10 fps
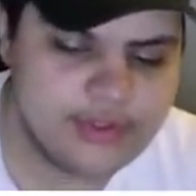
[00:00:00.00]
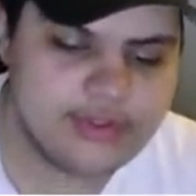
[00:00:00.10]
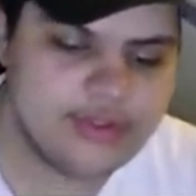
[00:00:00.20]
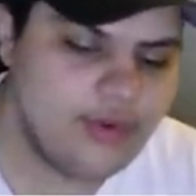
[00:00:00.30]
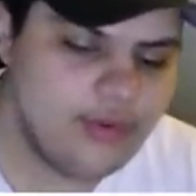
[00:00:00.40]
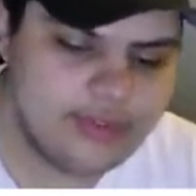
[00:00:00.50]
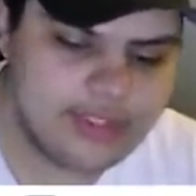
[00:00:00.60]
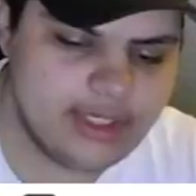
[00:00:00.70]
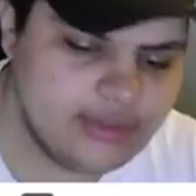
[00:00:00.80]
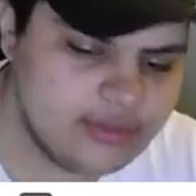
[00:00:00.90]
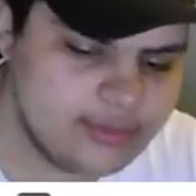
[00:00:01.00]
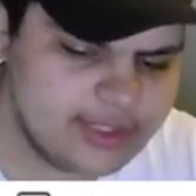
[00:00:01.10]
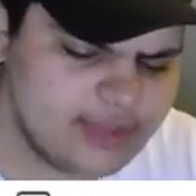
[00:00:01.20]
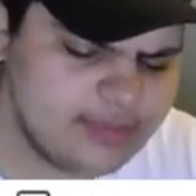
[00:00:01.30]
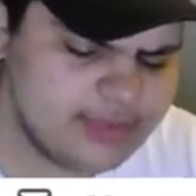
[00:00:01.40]
The only other
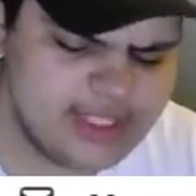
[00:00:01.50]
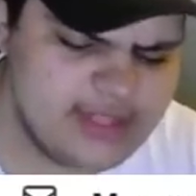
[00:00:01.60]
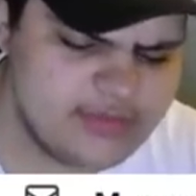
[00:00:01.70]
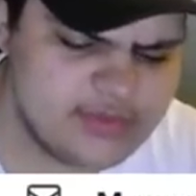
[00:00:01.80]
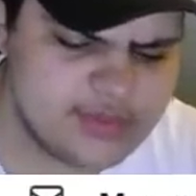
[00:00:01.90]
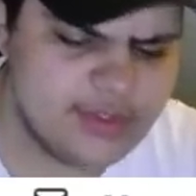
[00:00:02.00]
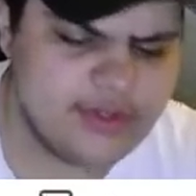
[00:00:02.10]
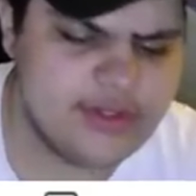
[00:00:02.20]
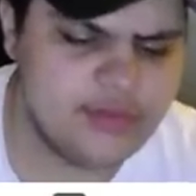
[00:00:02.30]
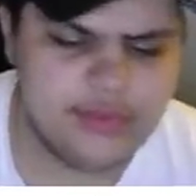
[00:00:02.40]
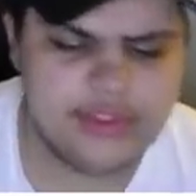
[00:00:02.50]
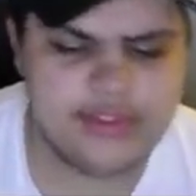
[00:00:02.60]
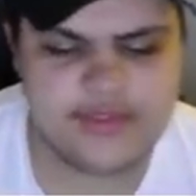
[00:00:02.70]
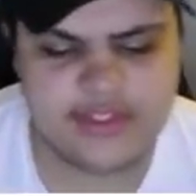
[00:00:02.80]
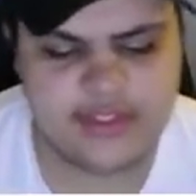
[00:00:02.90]
one, I believe, was Marianne
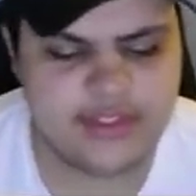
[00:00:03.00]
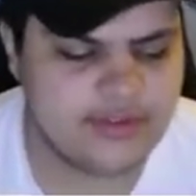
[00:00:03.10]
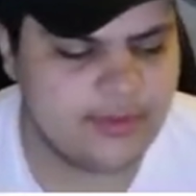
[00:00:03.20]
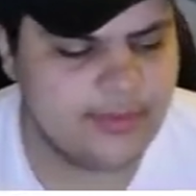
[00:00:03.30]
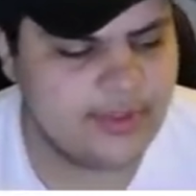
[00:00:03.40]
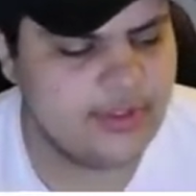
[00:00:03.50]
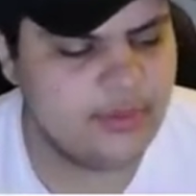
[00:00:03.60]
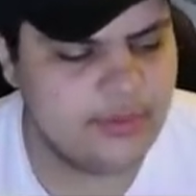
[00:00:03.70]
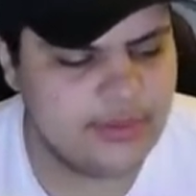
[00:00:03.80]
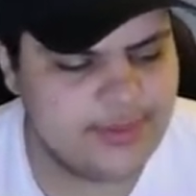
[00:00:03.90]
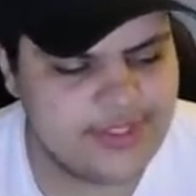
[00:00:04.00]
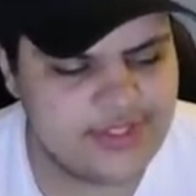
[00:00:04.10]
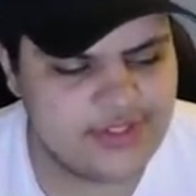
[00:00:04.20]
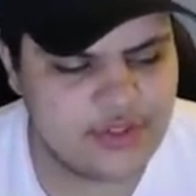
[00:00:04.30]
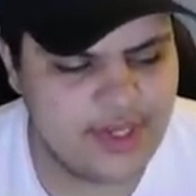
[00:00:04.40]
Williamson. And to Marianne
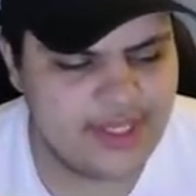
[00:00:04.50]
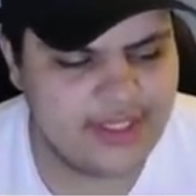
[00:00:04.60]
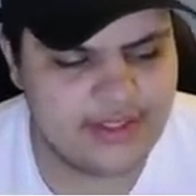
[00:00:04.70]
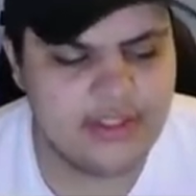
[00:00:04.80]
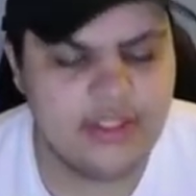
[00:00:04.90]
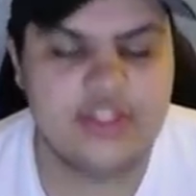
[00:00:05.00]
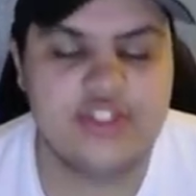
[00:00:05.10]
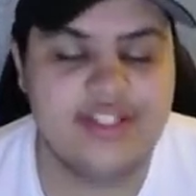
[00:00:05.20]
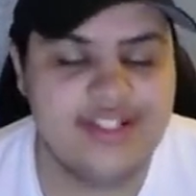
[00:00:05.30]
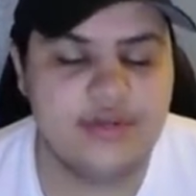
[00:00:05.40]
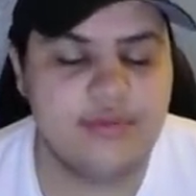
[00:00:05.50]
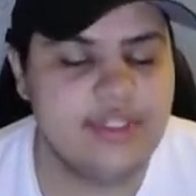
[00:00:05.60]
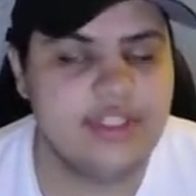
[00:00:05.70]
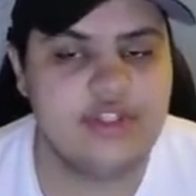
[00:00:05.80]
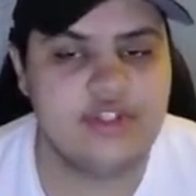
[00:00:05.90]
Williamson's credit, she did a
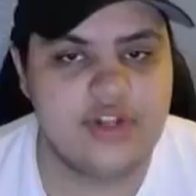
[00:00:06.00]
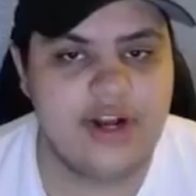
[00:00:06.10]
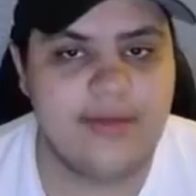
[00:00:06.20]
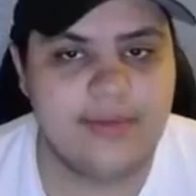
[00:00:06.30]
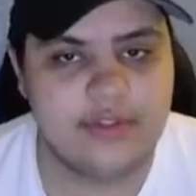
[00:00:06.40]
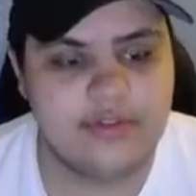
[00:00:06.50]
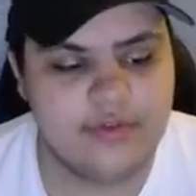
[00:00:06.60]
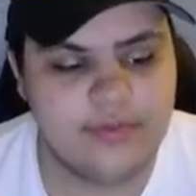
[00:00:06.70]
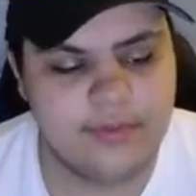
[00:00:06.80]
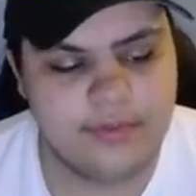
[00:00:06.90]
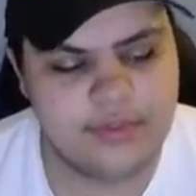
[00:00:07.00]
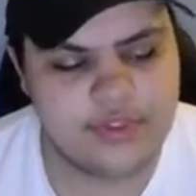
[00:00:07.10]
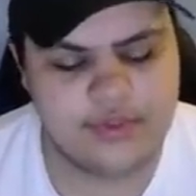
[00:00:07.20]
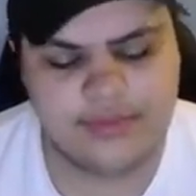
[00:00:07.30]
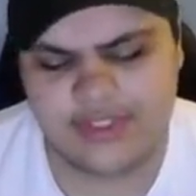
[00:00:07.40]
really good job on the Dubin report.
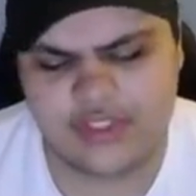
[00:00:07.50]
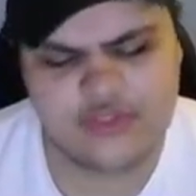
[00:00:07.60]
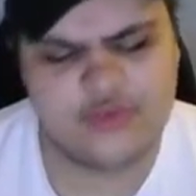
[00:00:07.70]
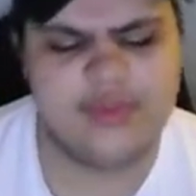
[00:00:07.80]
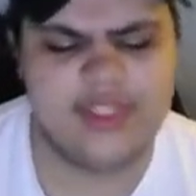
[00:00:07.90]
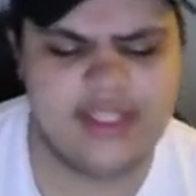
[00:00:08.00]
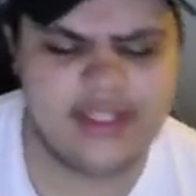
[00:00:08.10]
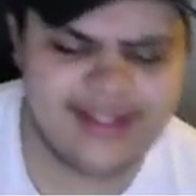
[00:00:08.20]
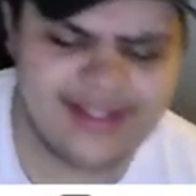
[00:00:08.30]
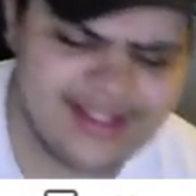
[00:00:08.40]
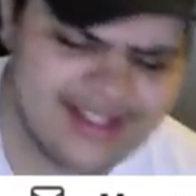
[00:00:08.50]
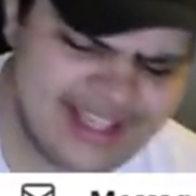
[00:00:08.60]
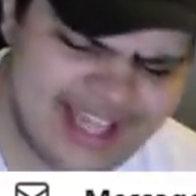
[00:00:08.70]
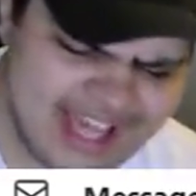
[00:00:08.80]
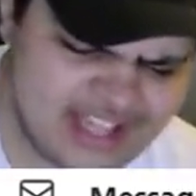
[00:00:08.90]
She really just went in,
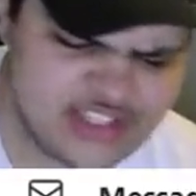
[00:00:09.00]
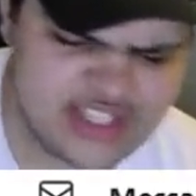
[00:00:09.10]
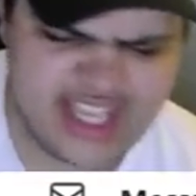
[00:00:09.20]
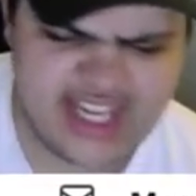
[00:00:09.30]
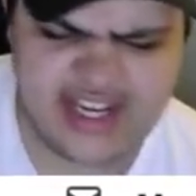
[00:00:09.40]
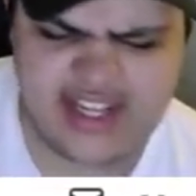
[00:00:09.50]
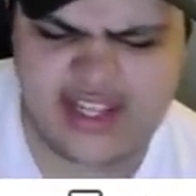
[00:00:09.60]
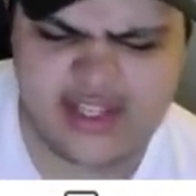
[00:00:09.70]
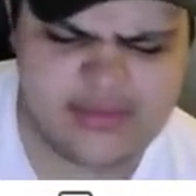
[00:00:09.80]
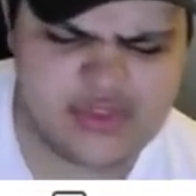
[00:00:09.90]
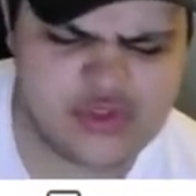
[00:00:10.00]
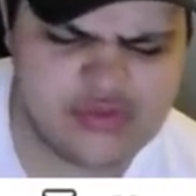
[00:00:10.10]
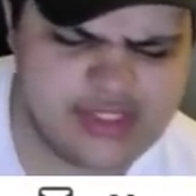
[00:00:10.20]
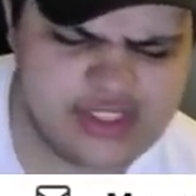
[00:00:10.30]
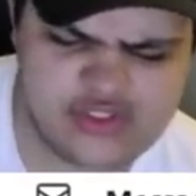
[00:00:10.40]
educated him, just
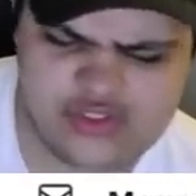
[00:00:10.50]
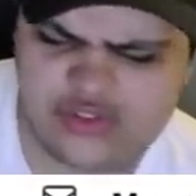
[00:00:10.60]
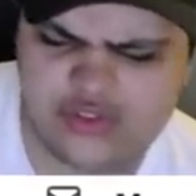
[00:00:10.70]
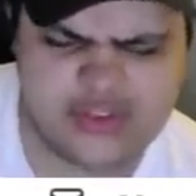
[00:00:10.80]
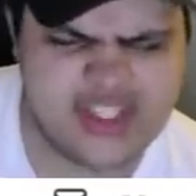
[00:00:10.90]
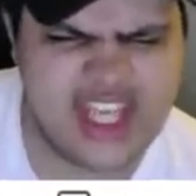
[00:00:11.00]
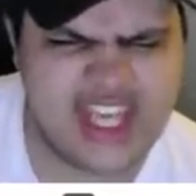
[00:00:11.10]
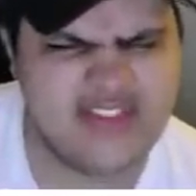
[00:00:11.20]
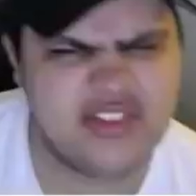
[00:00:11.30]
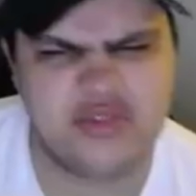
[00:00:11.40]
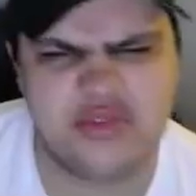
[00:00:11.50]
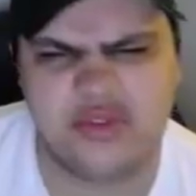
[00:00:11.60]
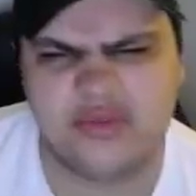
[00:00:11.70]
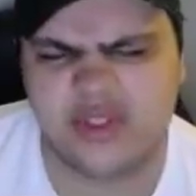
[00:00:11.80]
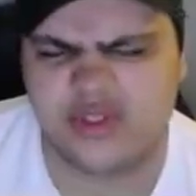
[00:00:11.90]
really just, you know, gave it to
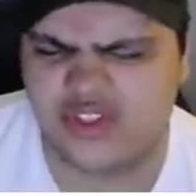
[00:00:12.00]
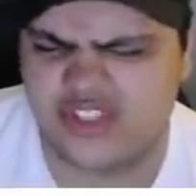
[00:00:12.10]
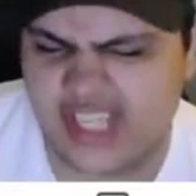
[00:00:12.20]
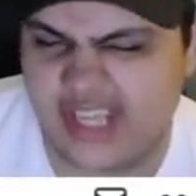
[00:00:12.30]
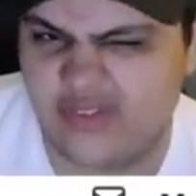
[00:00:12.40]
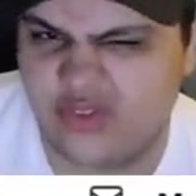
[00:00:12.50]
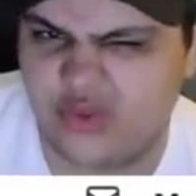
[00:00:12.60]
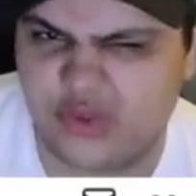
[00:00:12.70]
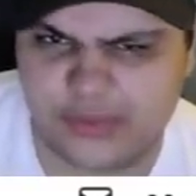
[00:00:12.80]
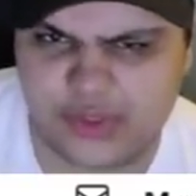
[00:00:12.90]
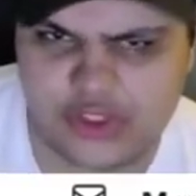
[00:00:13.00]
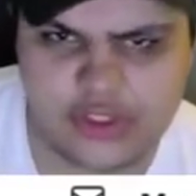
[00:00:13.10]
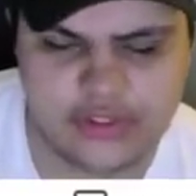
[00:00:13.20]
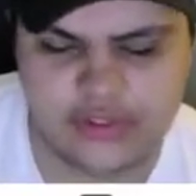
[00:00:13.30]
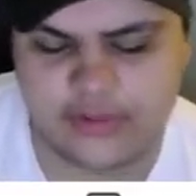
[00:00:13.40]
him, you know, just gave it to him
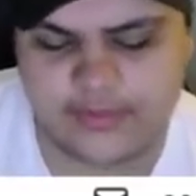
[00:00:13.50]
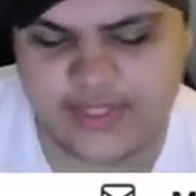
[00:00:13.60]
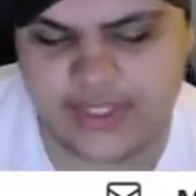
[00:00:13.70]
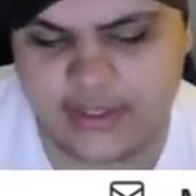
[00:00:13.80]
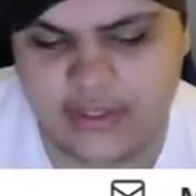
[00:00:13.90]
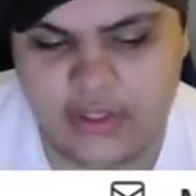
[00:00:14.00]
good. You know what I'm saying?